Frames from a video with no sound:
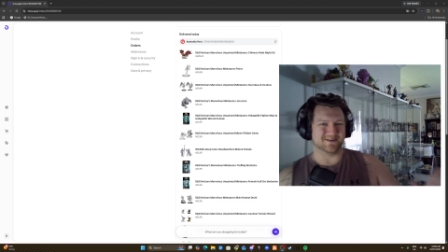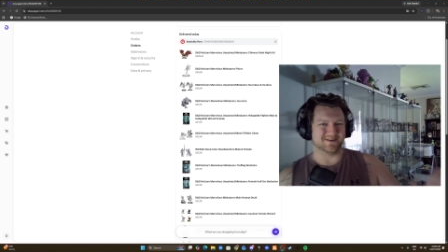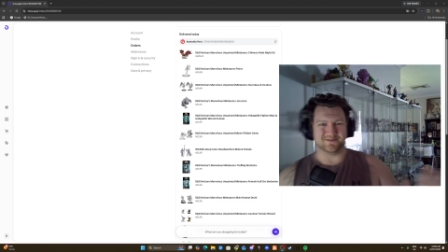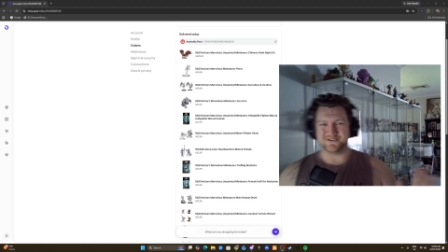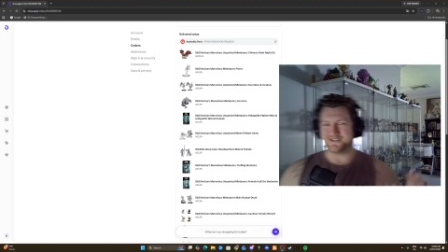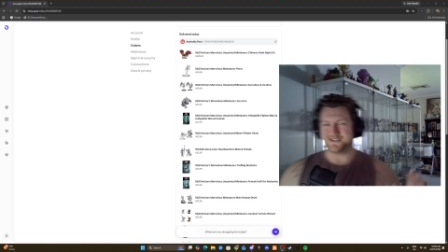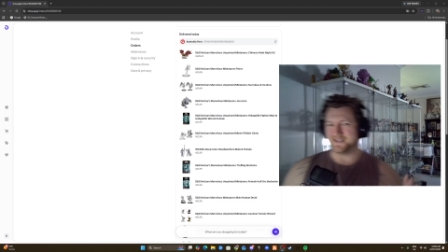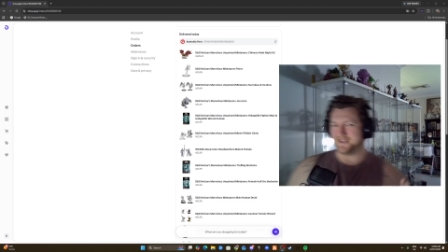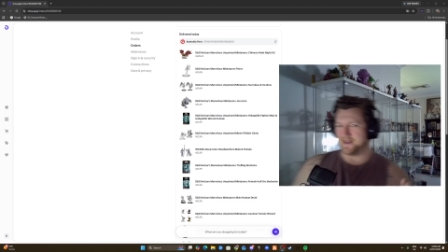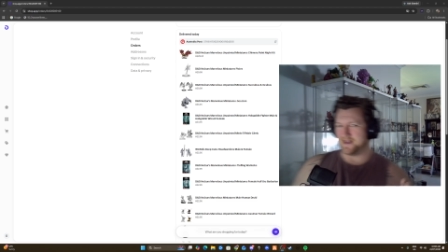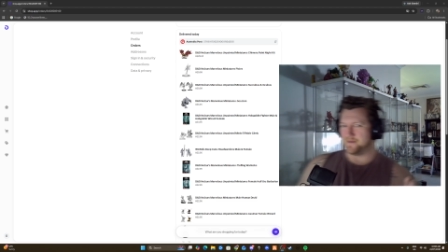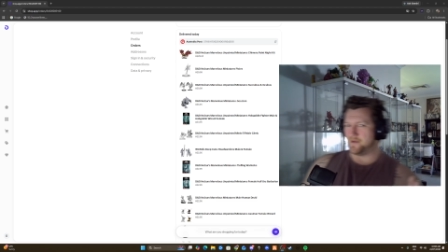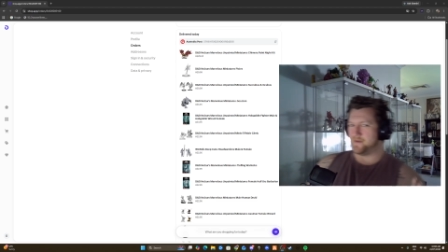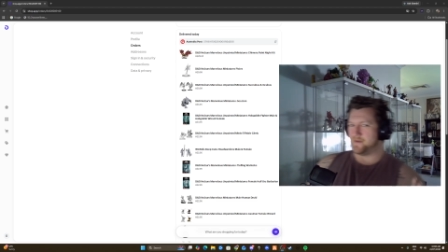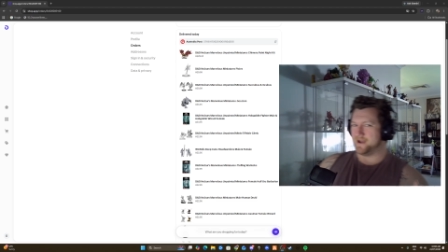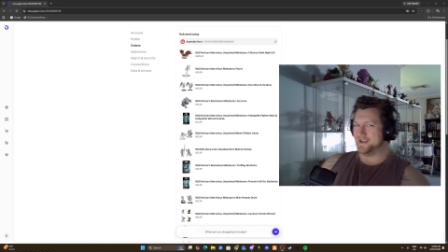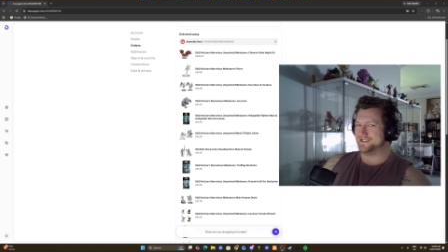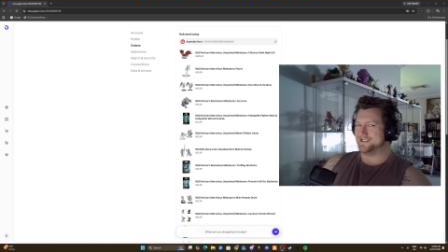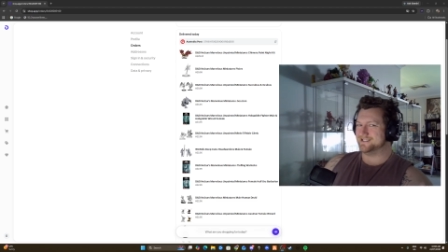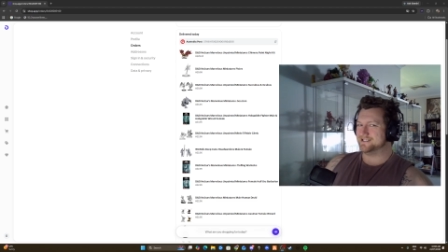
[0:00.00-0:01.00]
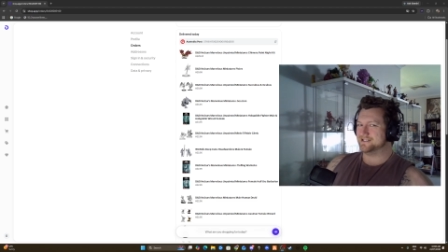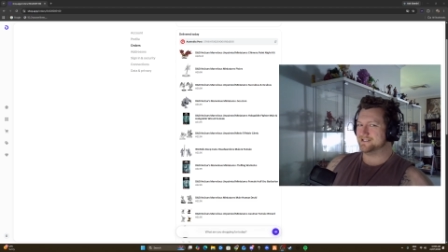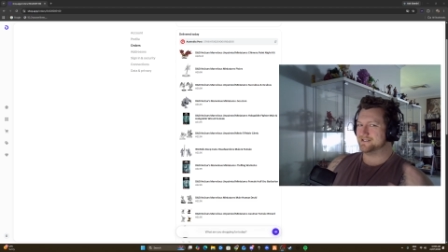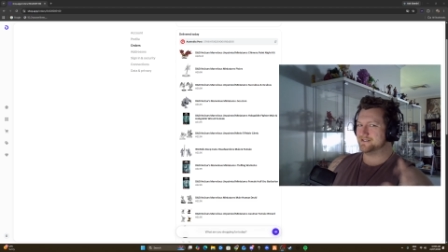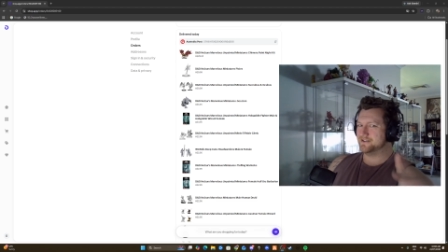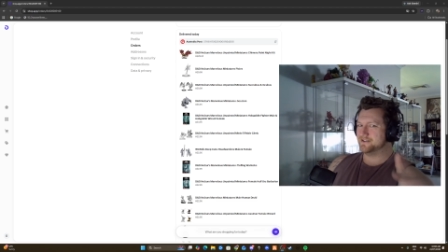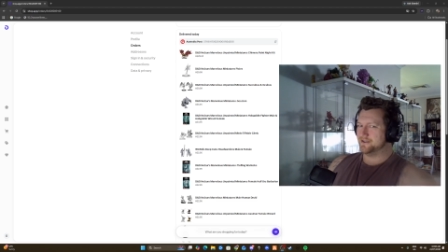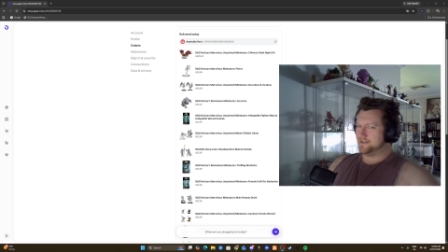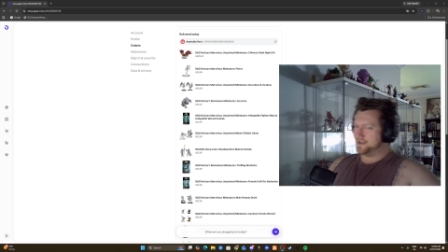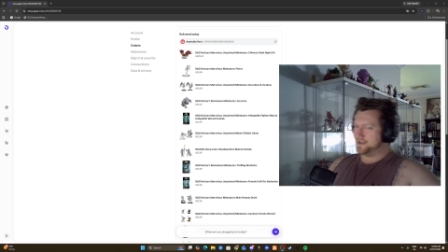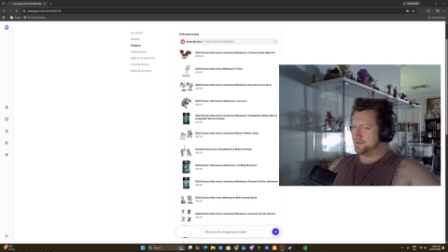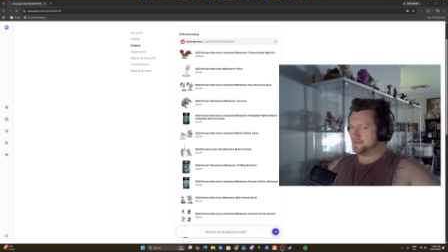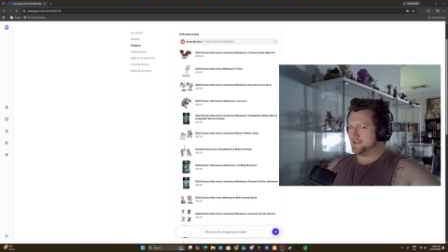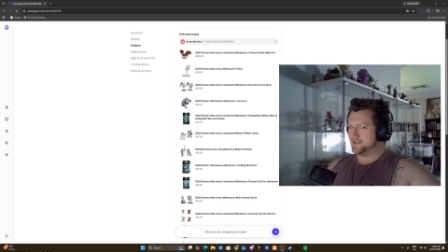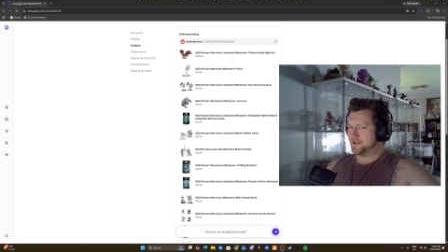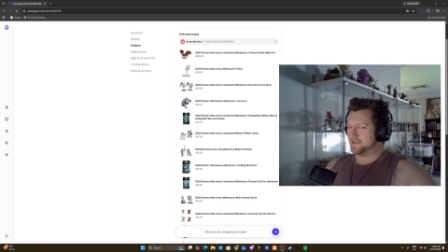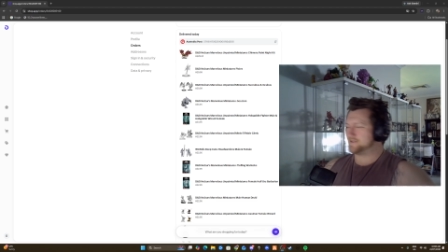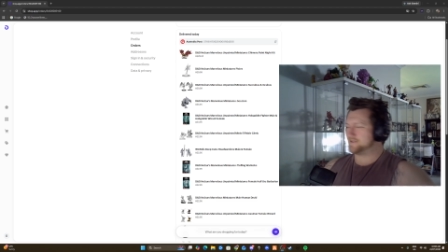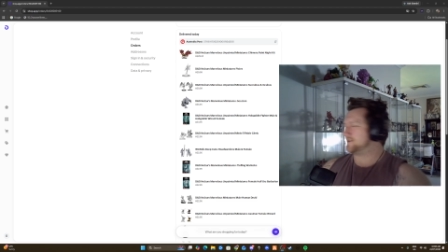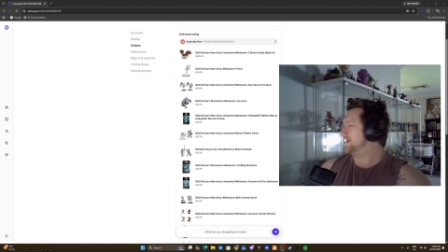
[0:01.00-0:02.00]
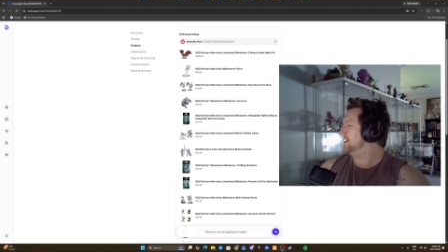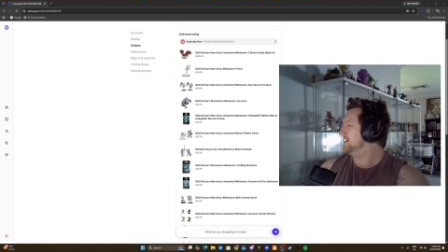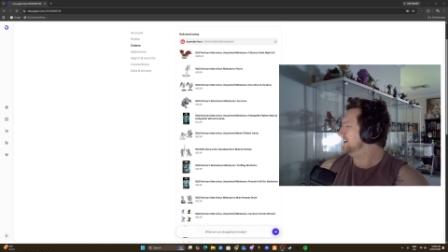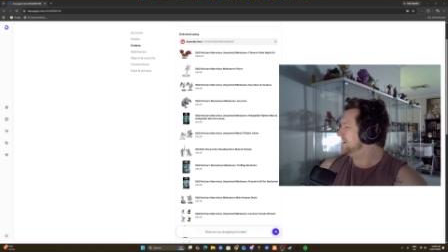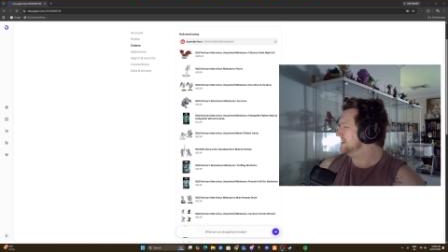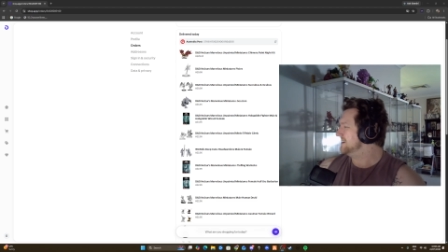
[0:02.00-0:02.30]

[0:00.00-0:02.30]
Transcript: I'm used to the camera being on the other side of the screen.